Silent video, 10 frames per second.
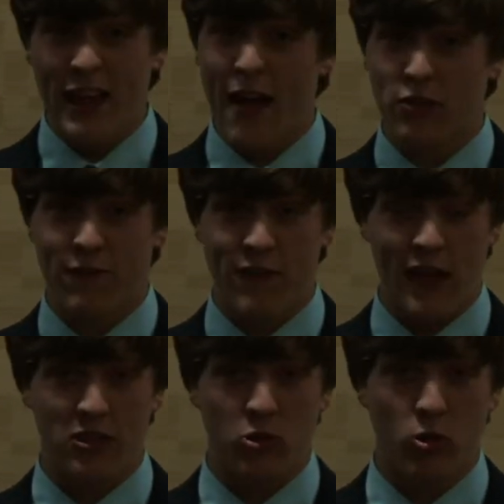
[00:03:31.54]
to have the
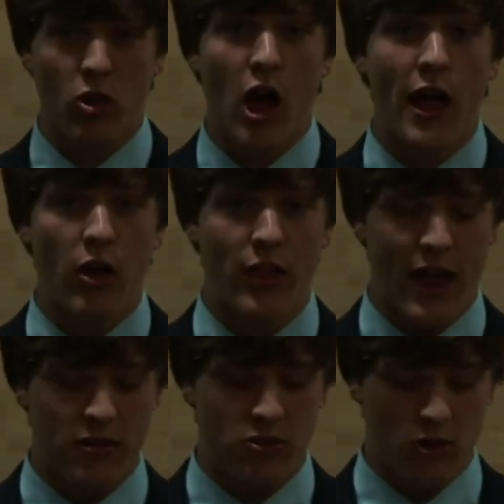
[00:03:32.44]
faith to rely on
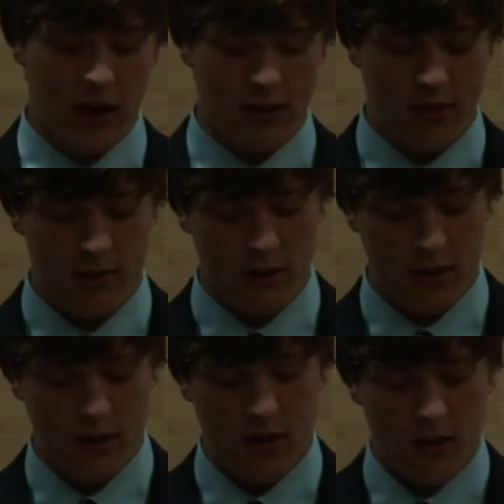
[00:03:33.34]
that strength.
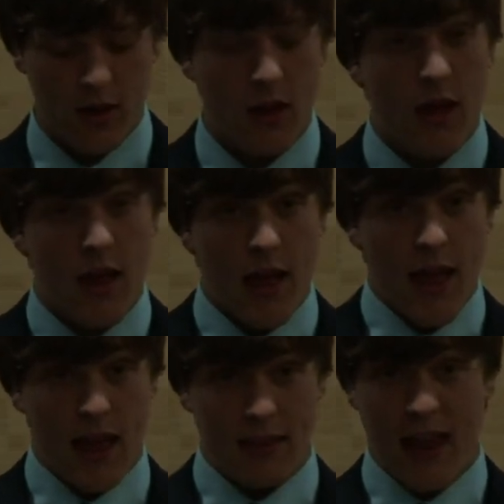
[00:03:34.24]

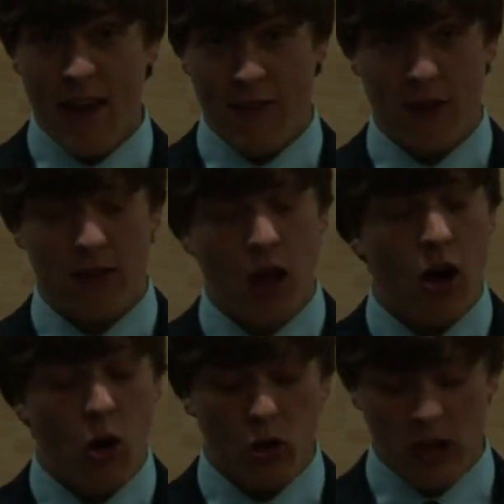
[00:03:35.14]
And David
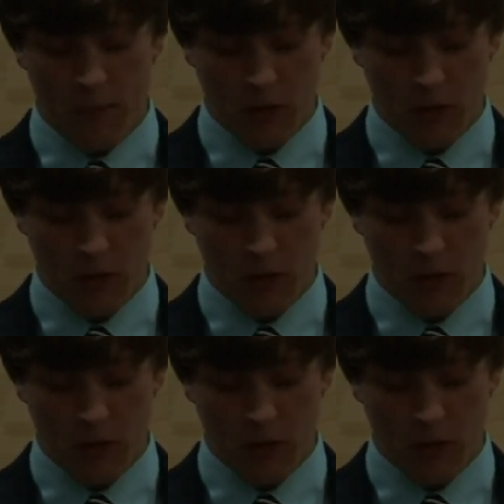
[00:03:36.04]
not only